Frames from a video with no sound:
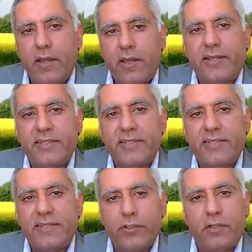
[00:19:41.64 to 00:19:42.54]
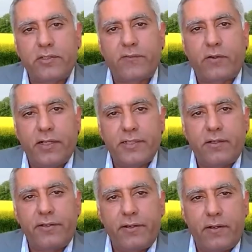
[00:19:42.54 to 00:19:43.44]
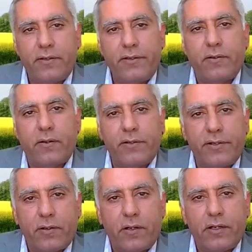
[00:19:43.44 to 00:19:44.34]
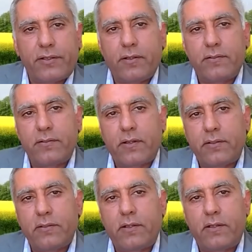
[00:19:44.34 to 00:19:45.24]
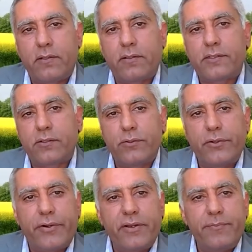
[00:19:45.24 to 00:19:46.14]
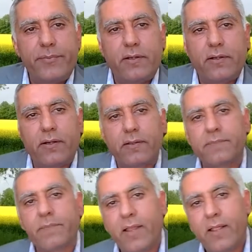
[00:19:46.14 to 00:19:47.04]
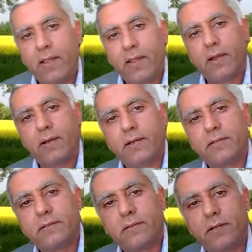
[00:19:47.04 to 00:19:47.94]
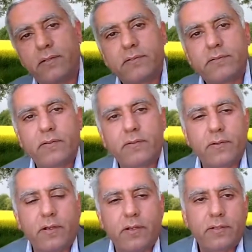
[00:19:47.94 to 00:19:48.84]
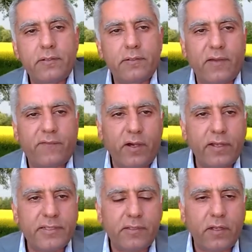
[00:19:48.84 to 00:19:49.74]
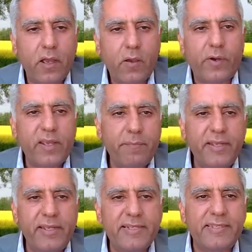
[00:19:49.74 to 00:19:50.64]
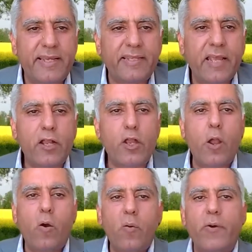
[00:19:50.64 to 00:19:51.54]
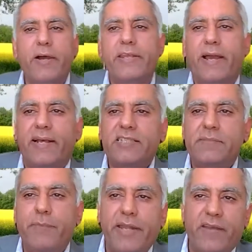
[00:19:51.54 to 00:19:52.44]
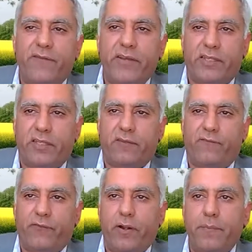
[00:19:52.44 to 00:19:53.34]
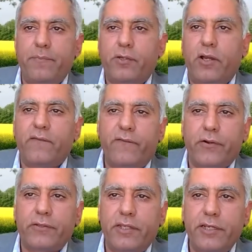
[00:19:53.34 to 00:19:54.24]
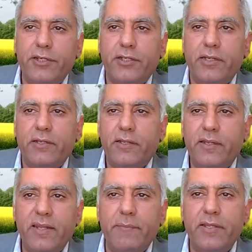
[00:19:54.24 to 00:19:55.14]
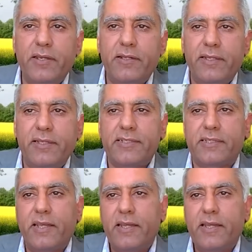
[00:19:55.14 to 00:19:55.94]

it has imposed lots of cost on Iran, on Iraq, on Saudi Arabia, on Afghanistan. What I mean is that nobody has benefited from confrontation in the Middle East